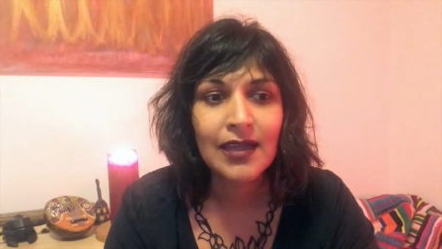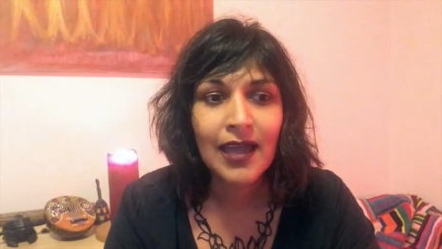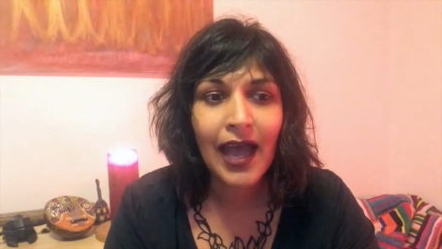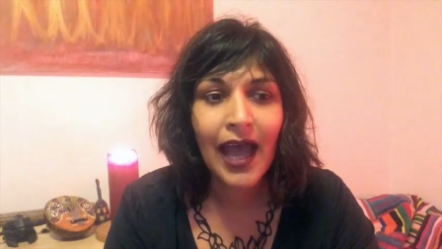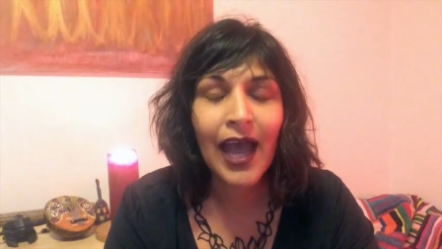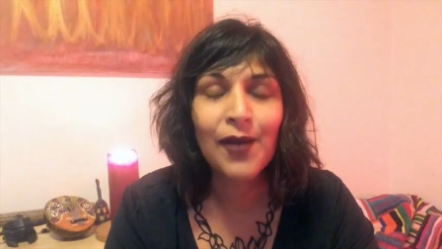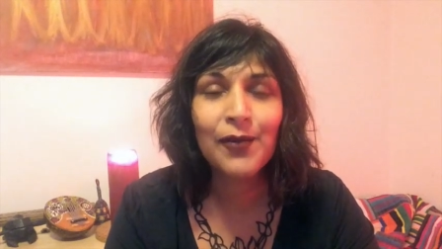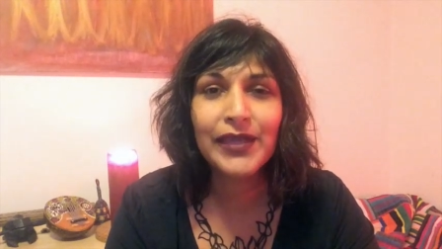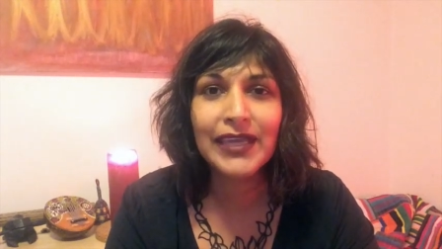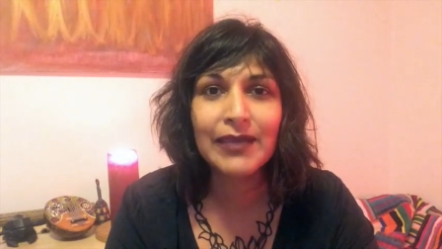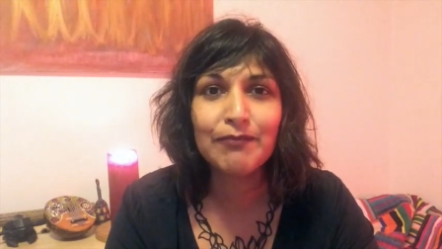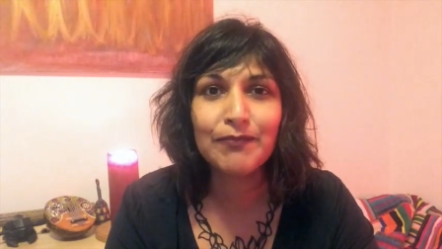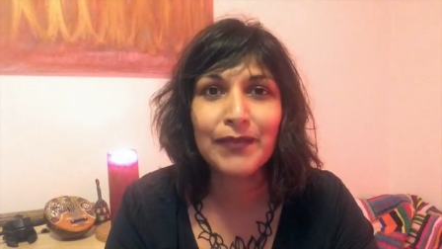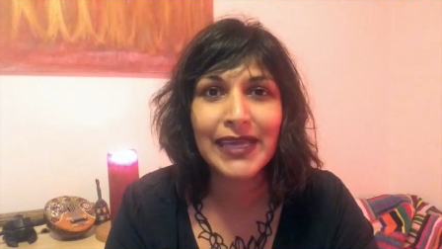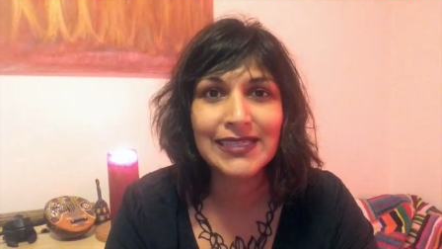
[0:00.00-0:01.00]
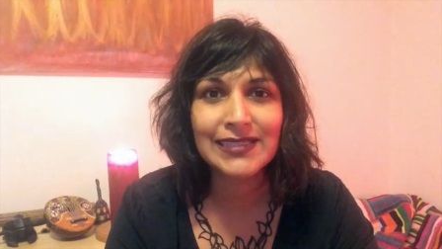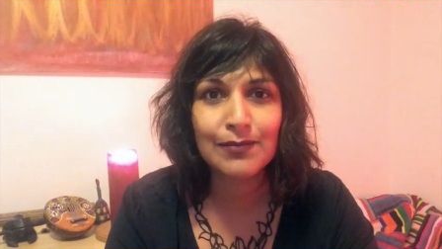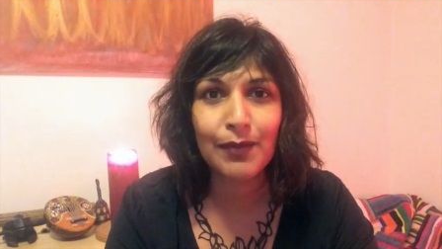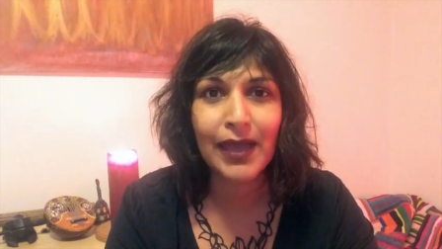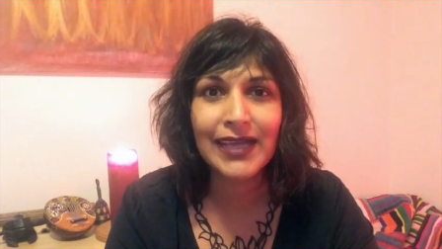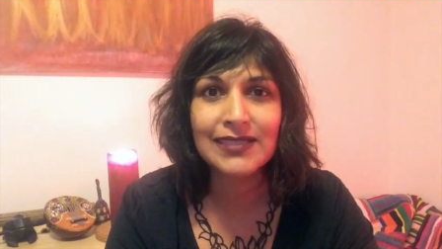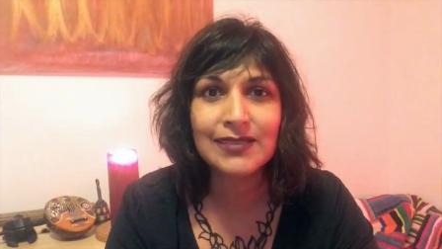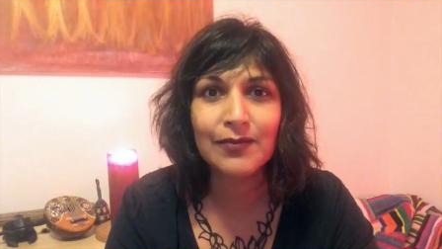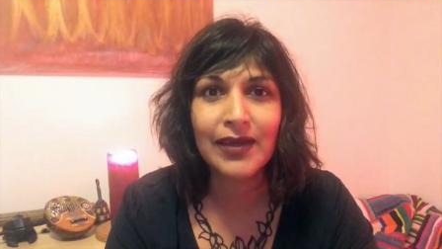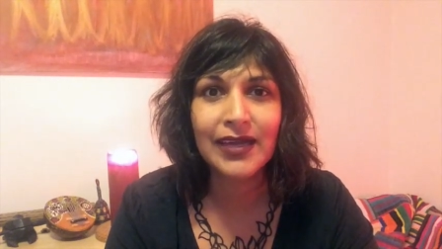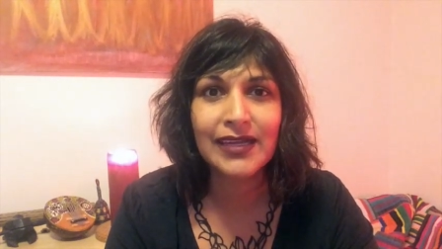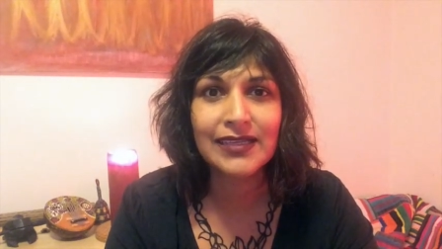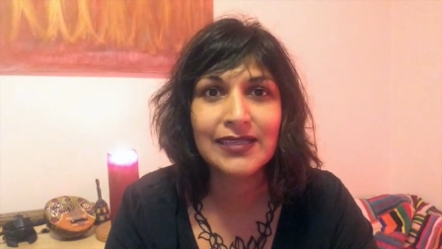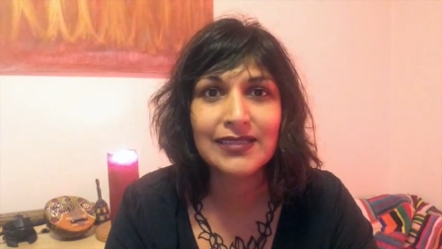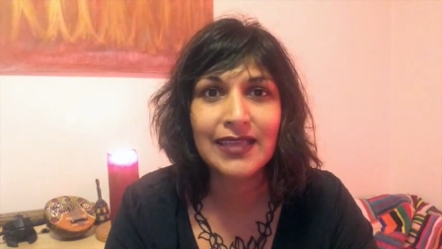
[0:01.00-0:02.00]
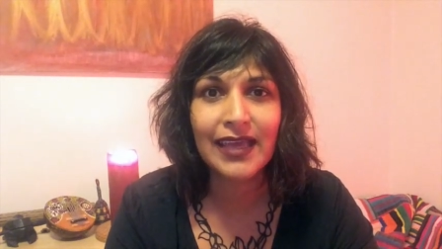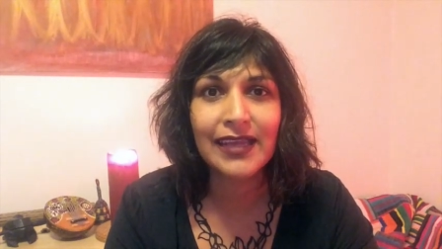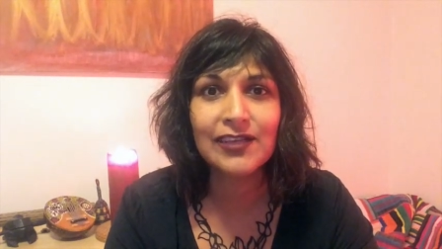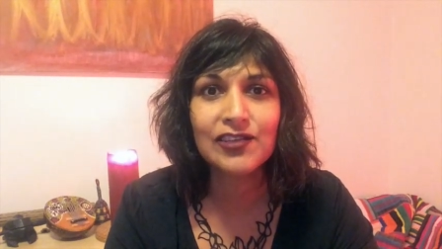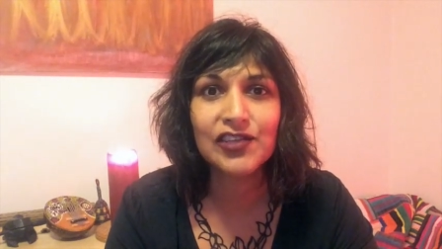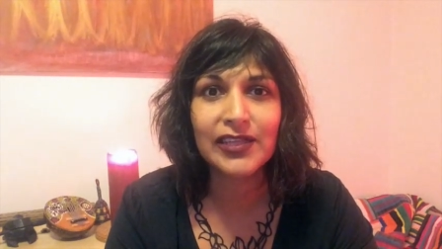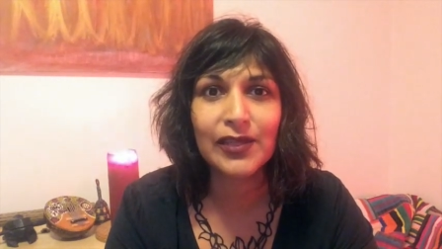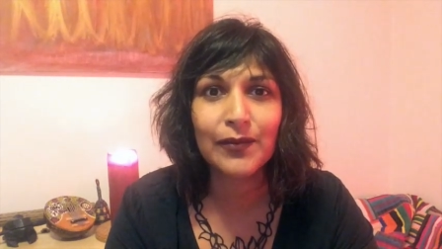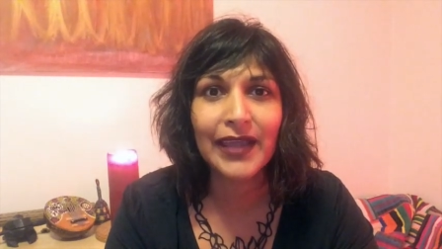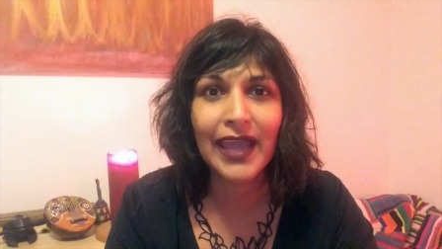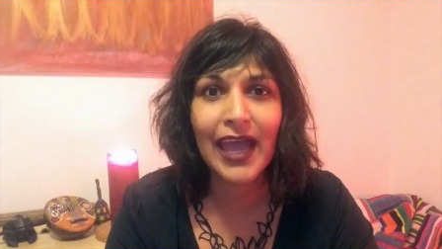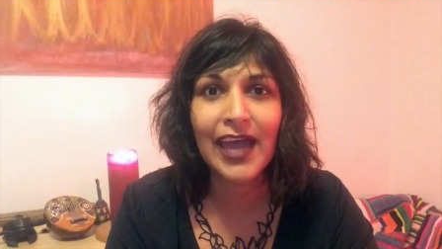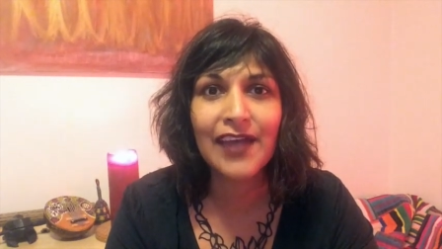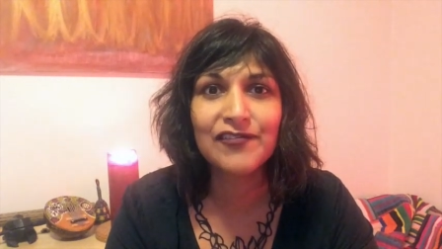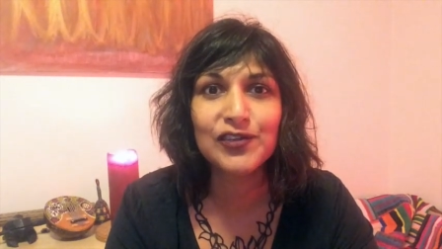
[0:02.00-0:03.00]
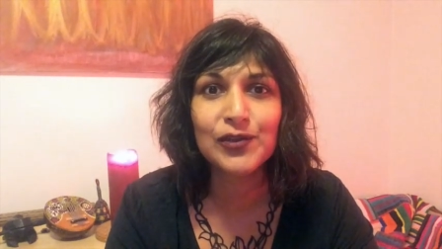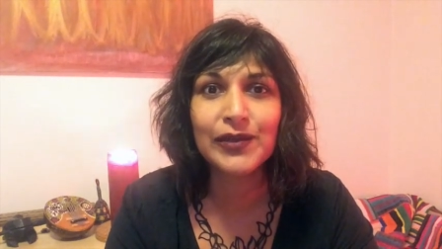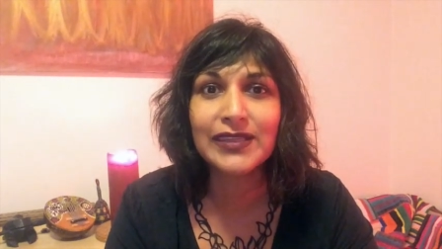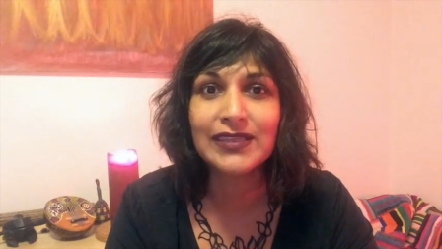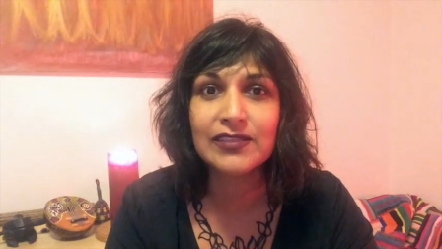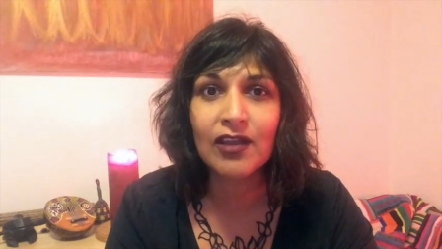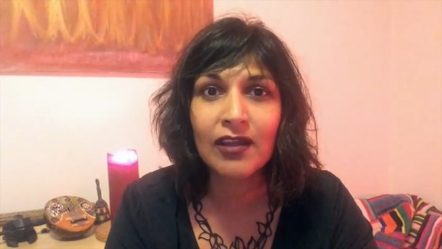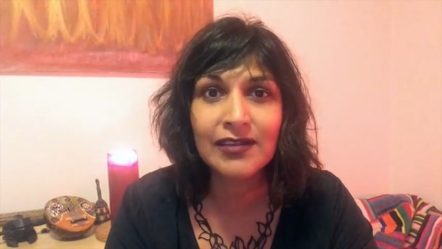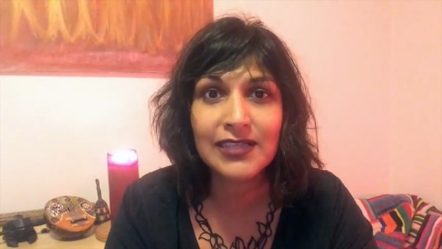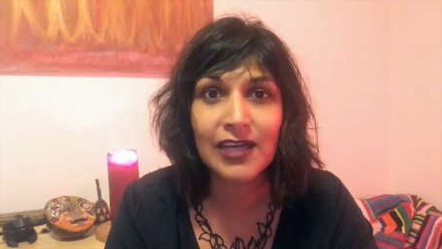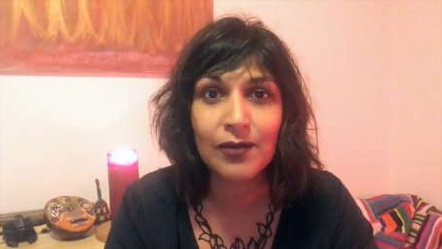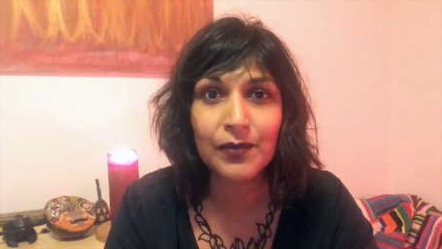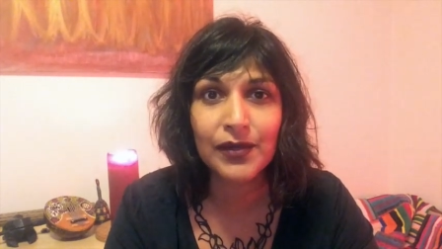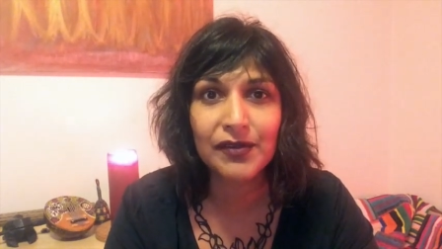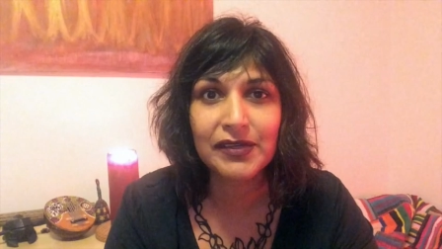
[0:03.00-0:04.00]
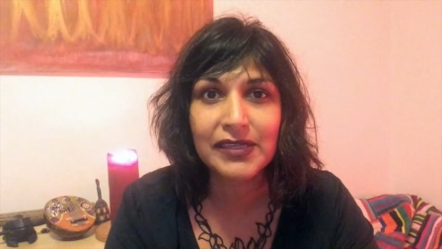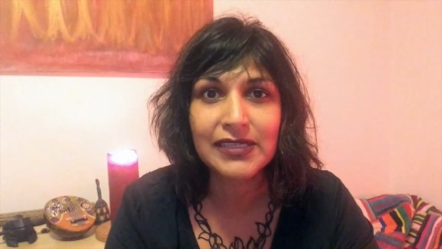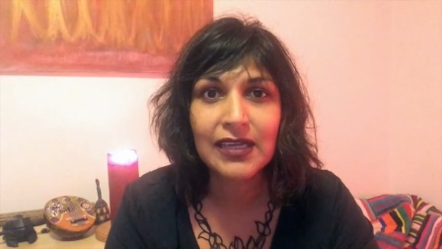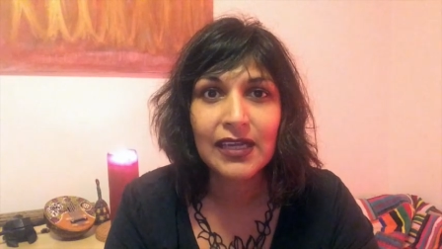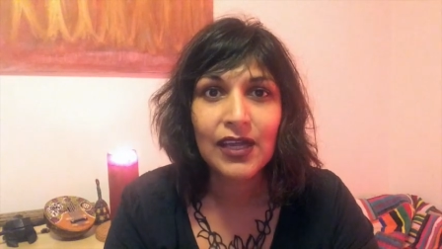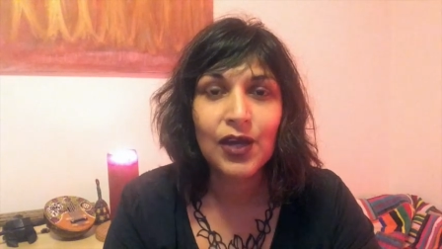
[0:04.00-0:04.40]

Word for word: how we can best maximize the energy that we have during this lockdown period